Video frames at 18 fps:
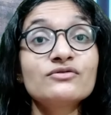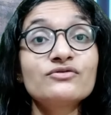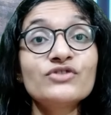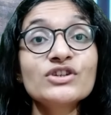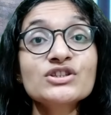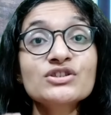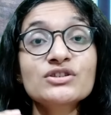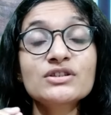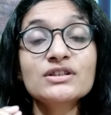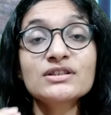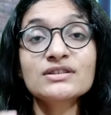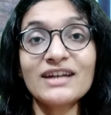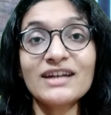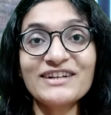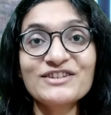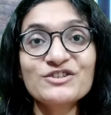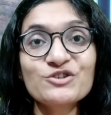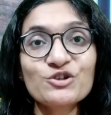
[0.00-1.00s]
which
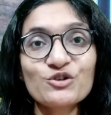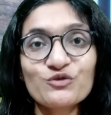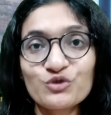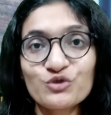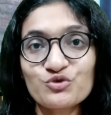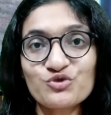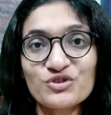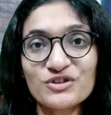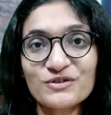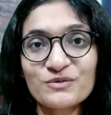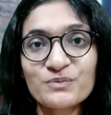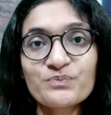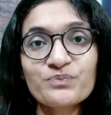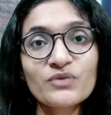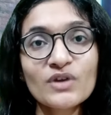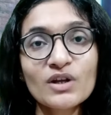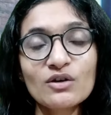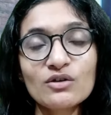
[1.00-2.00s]
decides your future.
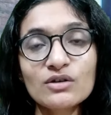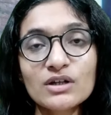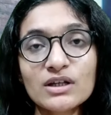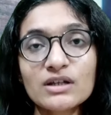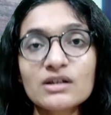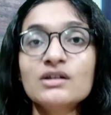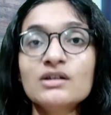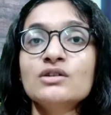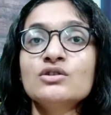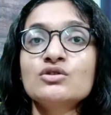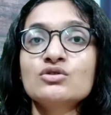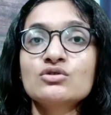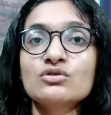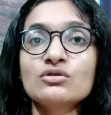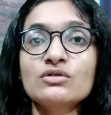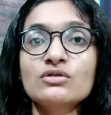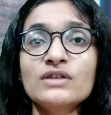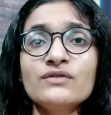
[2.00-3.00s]
Okay,
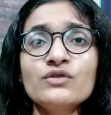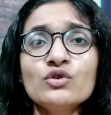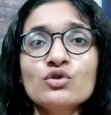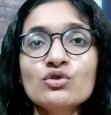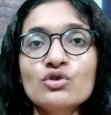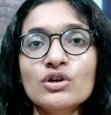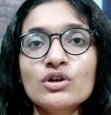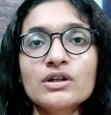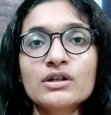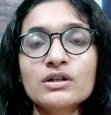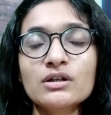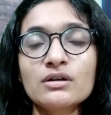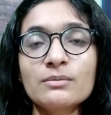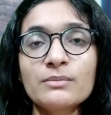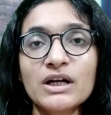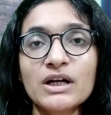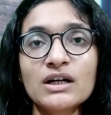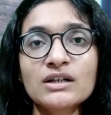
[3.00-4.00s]
so if you got
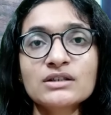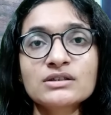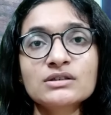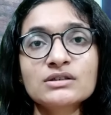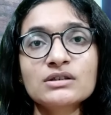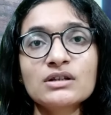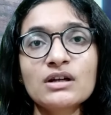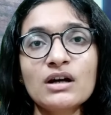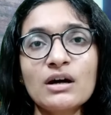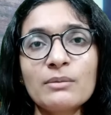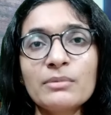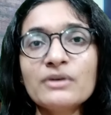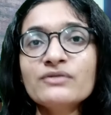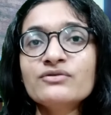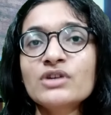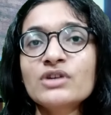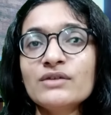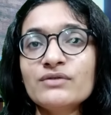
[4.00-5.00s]
marks
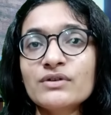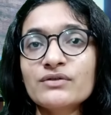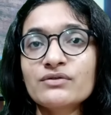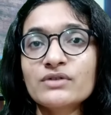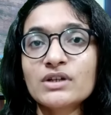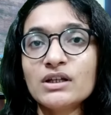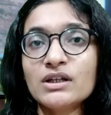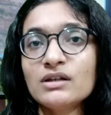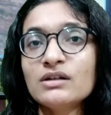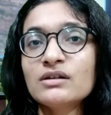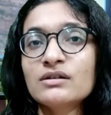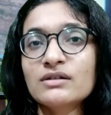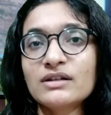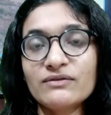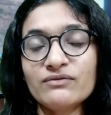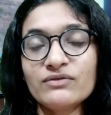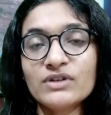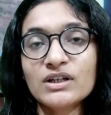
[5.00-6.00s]
above 350,
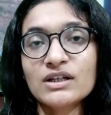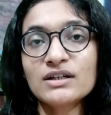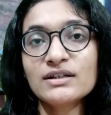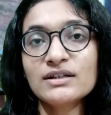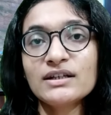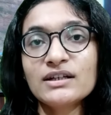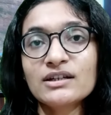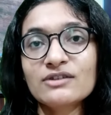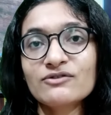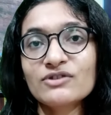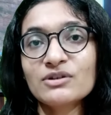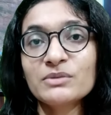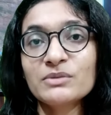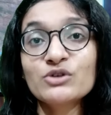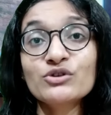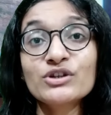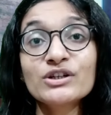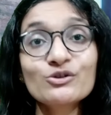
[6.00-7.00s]
definitely it will
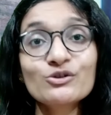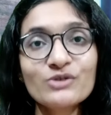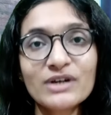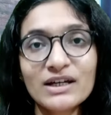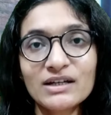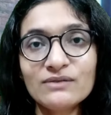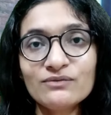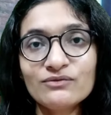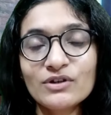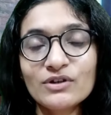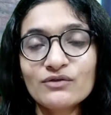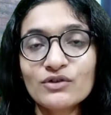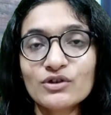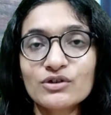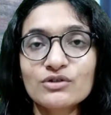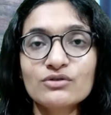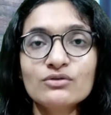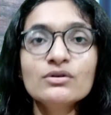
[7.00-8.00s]
be going to helpful
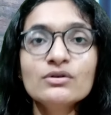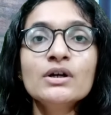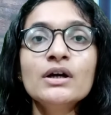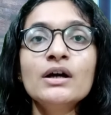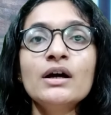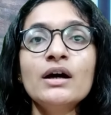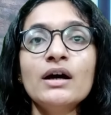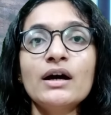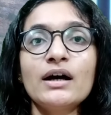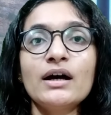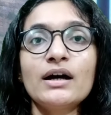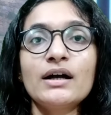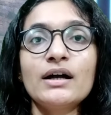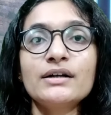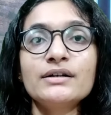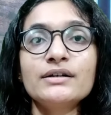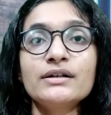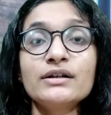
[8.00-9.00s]
for you,
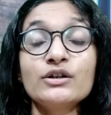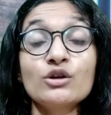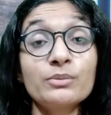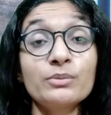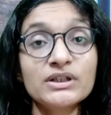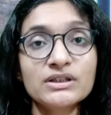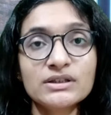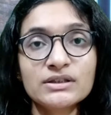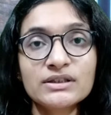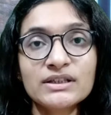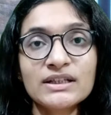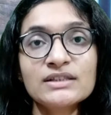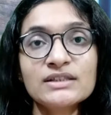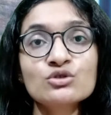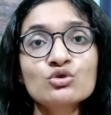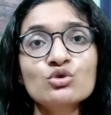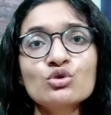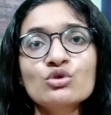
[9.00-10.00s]
and your
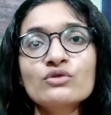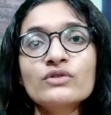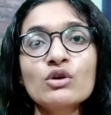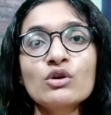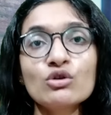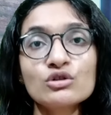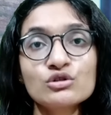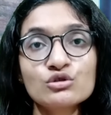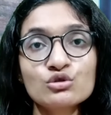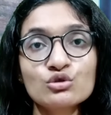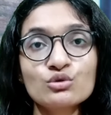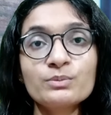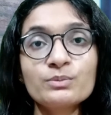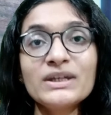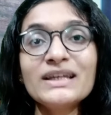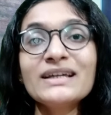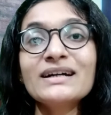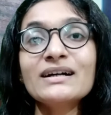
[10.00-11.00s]
percentile score will also
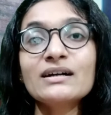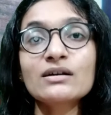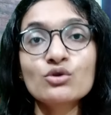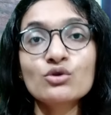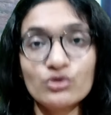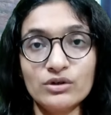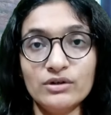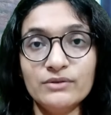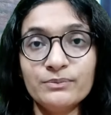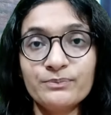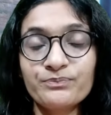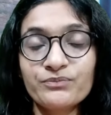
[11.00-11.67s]
be a good.